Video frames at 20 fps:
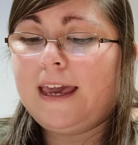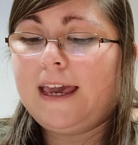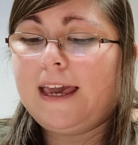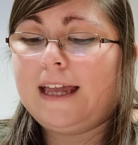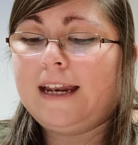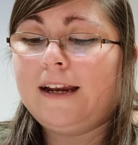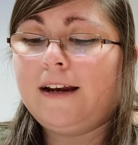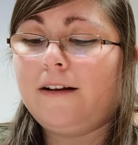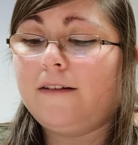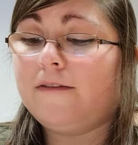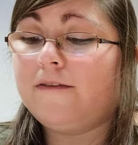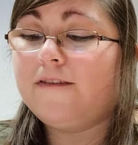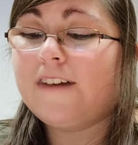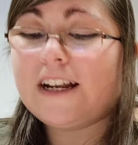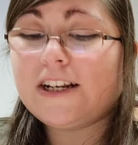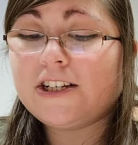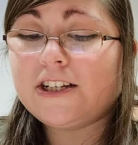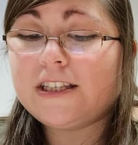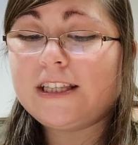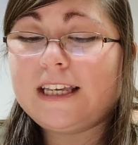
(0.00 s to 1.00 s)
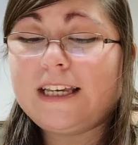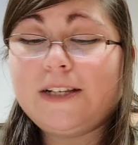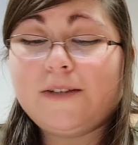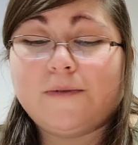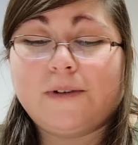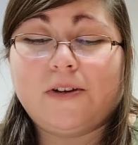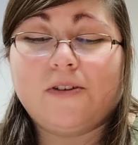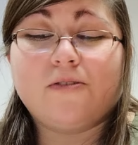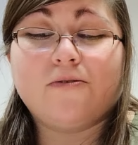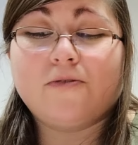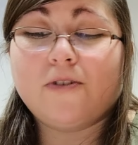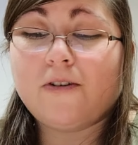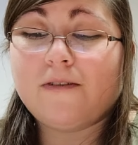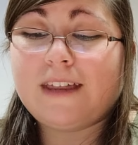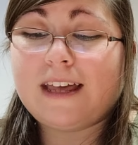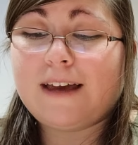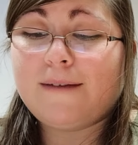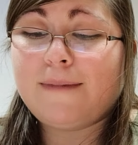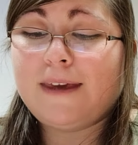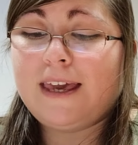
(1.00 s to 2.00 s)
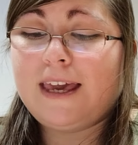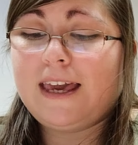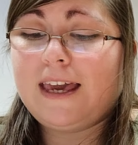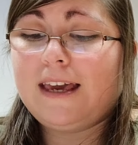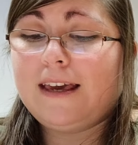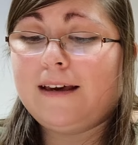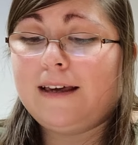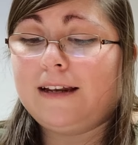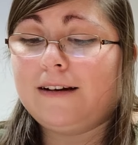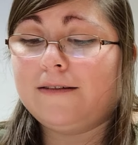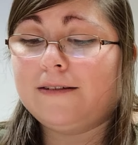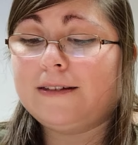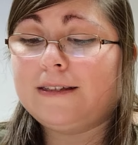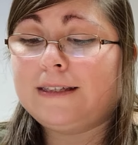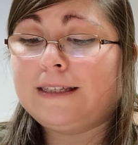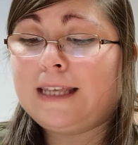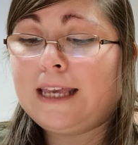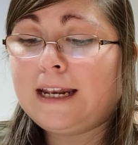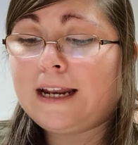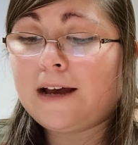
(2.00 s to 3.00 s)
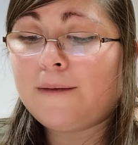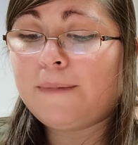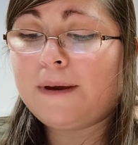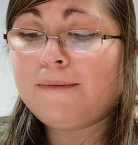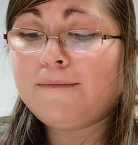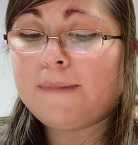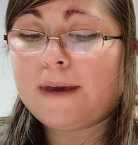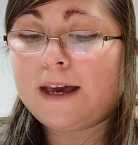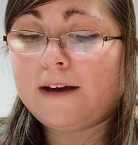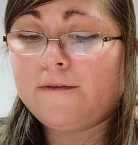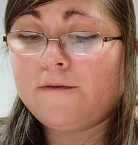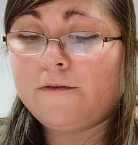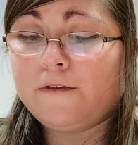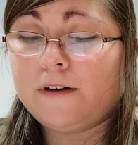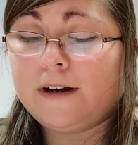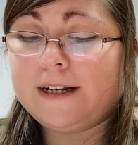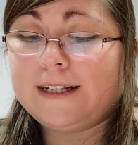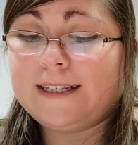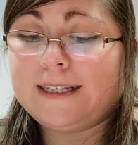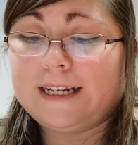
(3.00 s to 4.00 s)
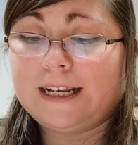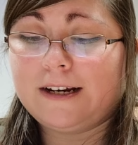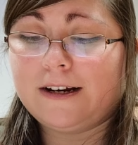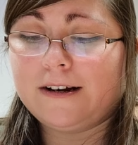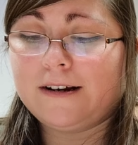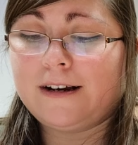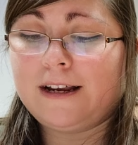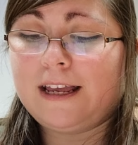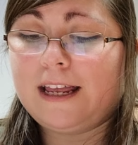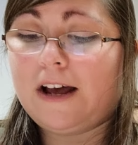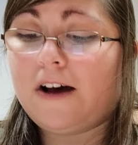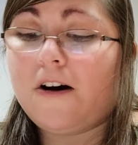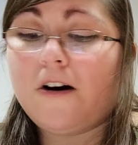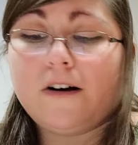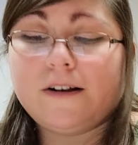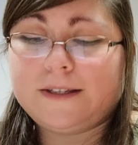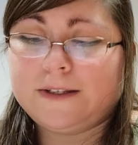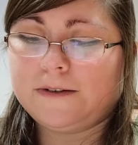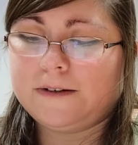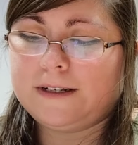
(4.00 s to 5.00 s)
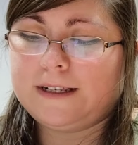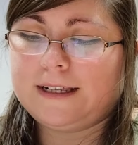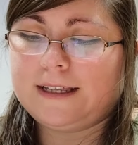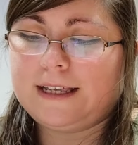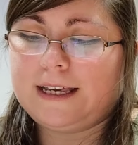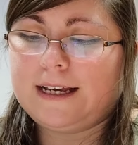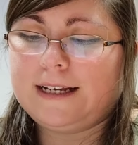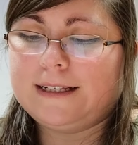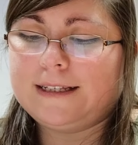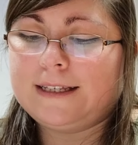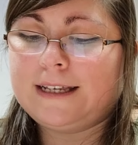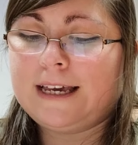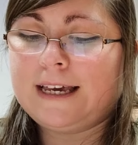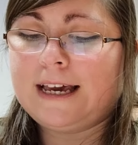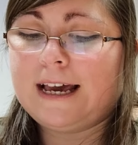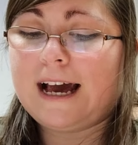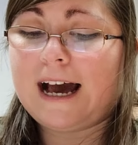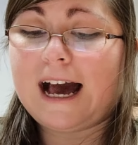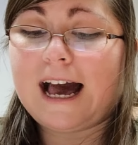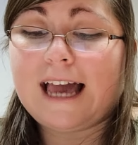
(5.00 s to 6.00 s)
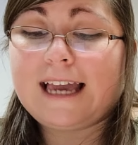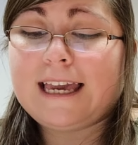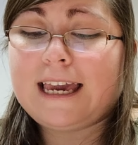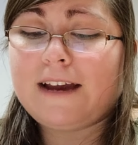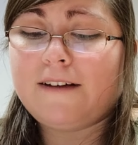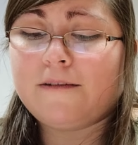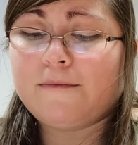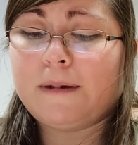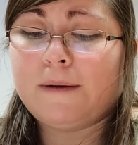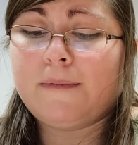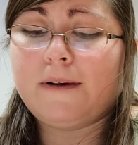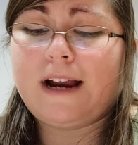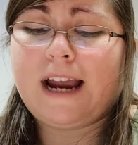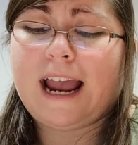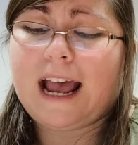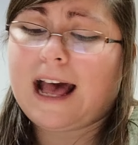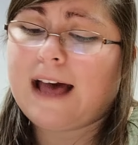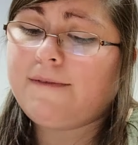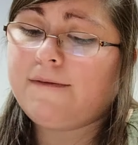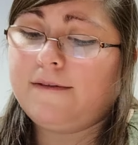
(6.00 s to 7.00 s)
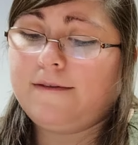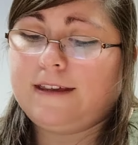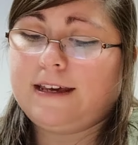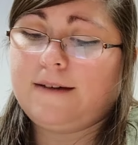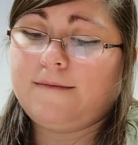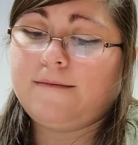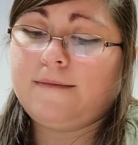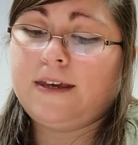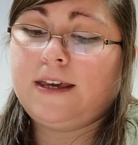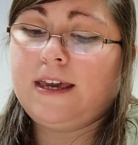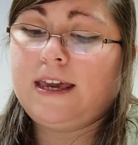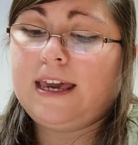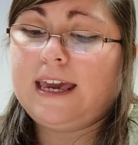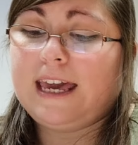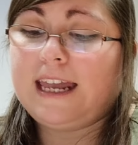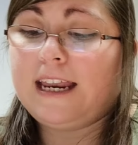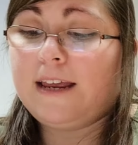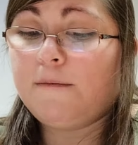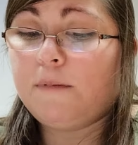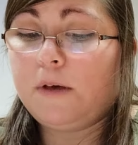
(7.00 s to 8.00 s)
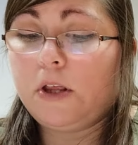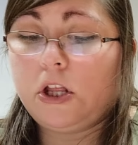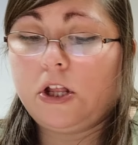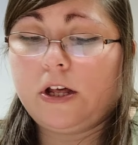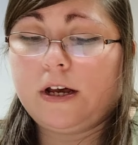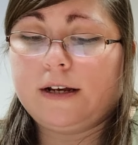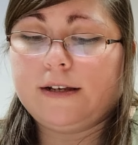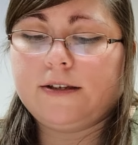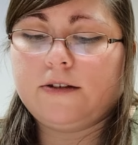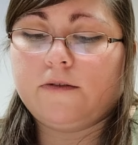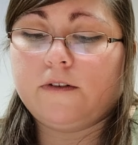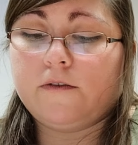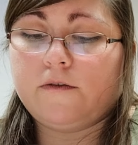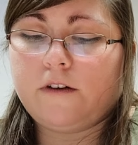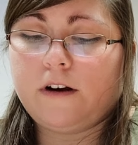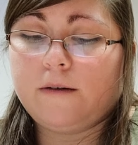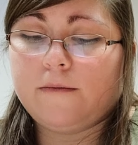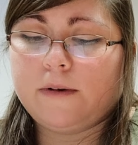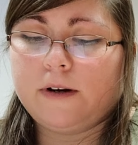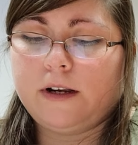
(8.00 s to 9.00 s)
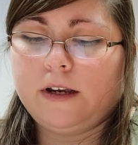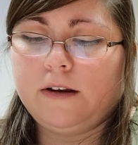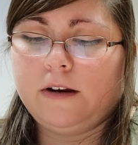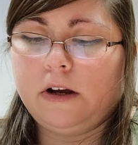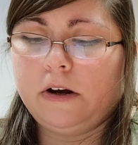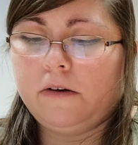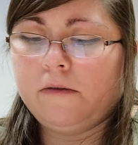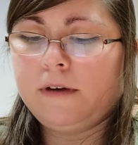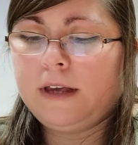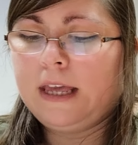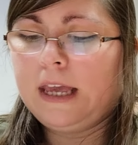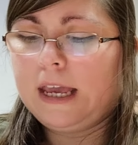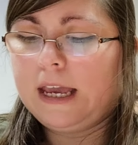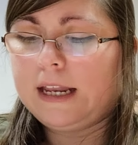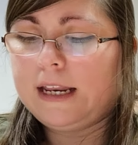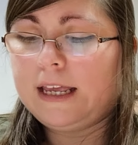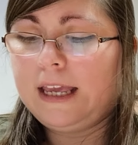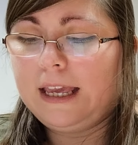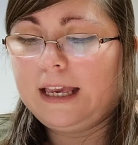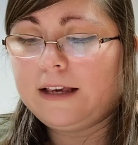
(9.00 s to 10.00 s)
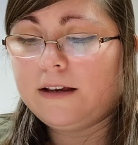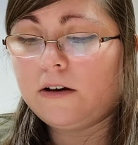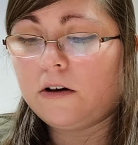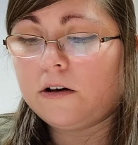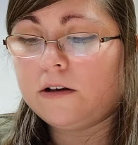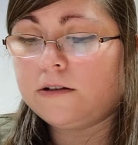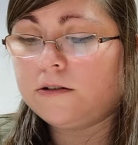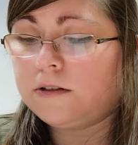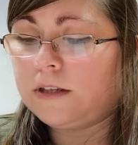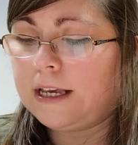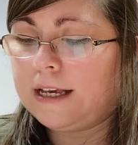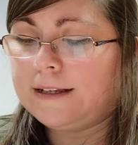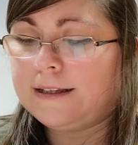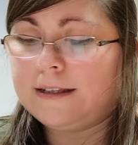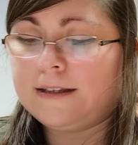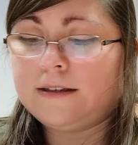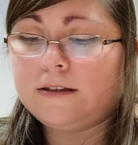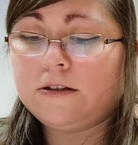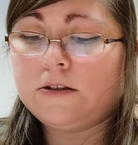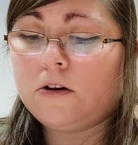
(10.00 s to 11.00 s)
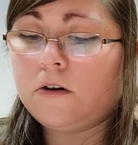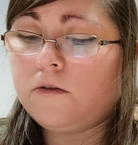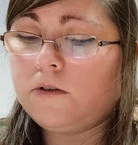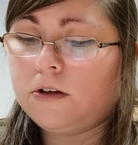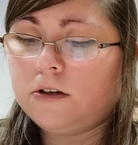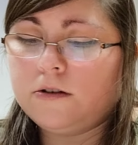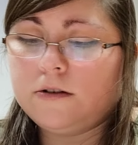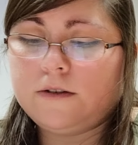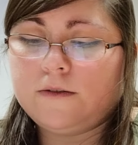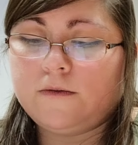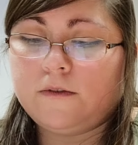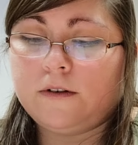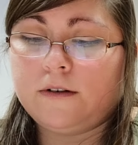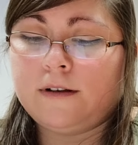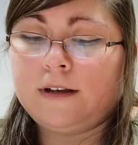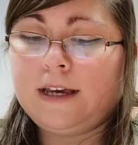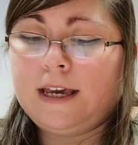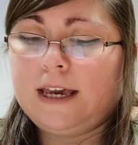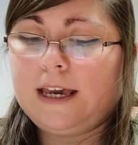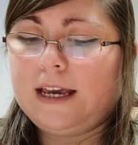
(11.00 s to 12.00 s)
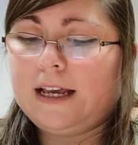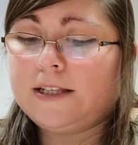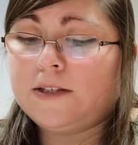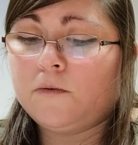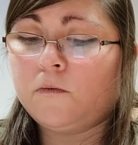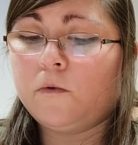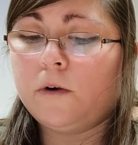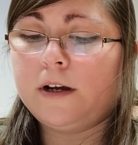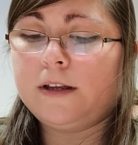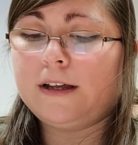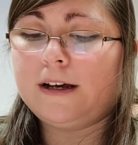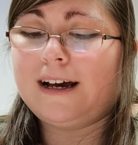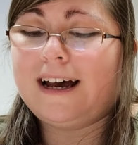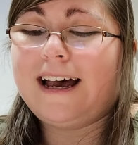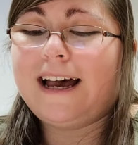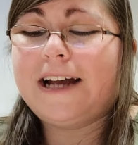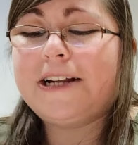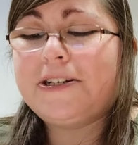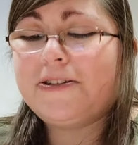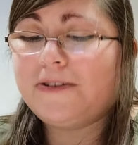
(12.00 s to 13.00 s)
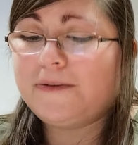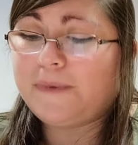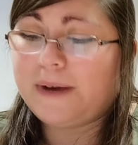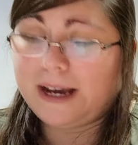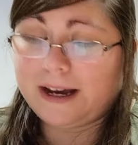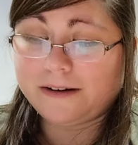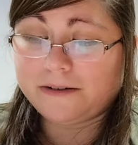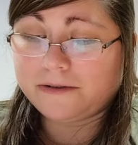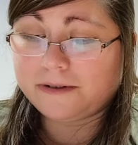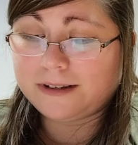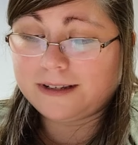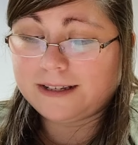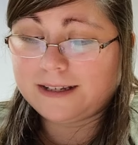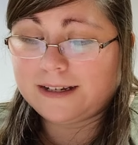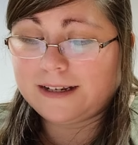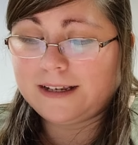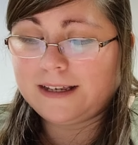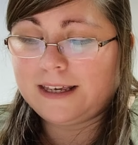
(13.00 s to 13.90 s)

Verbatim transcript: And it'll fetch things when you throw them, it'll sit up and beg for its dinner, all sorts of things. I can't remember half of them. And it belongs to a farmer, you know, and he says it's so useful, it's worth a hundred pounds.